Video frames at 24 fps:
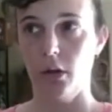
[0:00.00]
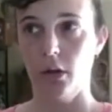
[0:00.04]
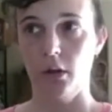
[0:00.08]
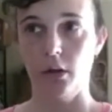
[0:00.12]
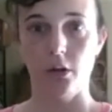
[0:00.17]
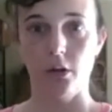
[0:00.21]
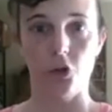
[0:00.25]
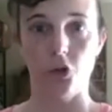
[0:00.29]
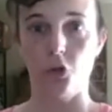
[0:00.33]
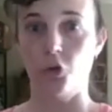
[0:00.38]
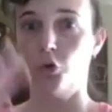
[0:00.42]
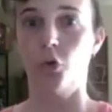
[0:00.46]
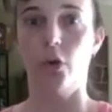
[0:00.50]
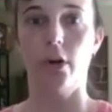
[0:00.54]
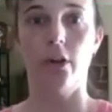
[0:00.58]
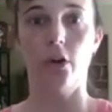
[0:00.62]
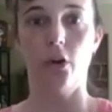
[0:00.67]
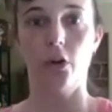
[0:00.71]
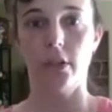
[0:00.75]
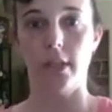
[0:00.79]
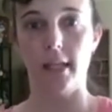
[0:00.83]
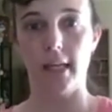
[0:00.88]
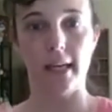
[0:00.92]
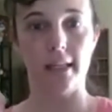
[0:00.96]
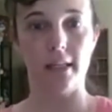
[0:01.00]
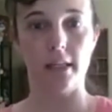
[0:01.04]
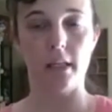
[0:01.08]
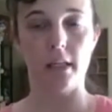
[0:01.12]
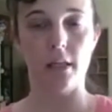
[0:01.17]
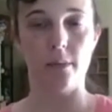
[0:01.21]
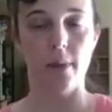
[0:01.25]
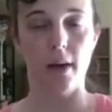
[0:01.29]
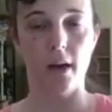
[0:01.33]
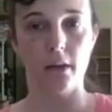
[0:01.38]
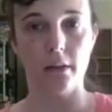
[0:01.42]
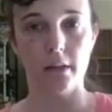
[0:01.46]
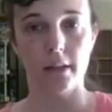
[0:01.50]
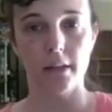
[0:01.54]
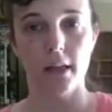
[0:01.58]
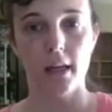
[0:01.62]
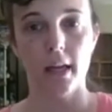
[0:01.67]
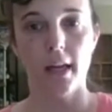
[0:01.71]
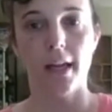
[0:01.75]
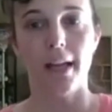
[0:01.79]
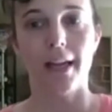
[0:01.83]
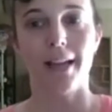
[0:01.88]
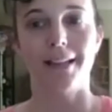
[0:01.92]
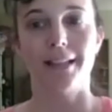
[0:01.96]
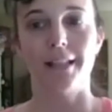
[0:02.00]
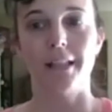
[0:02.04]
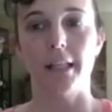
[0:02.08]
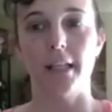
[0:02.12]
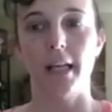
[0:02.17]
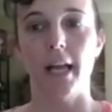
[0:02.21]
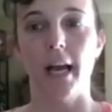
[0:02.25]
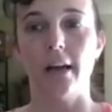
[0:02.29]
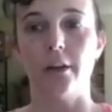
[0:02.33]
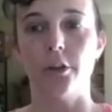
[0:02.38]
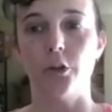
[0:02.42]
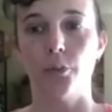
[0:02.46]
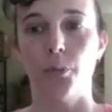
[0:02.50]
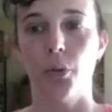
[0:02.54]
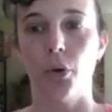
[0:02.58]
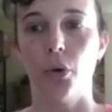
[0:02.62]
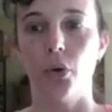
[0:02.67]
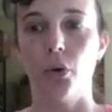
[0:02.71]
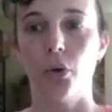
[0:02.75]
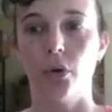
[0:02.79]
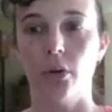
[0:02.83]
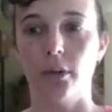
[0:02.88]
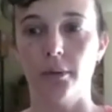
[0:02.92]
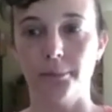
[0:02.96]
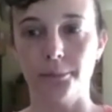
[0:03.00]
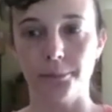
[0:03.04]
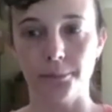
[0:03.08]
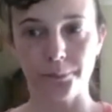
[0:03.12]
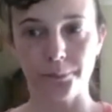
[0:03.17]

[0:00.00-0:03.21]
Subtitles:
destroy those nasty bugs. It's to catch poo.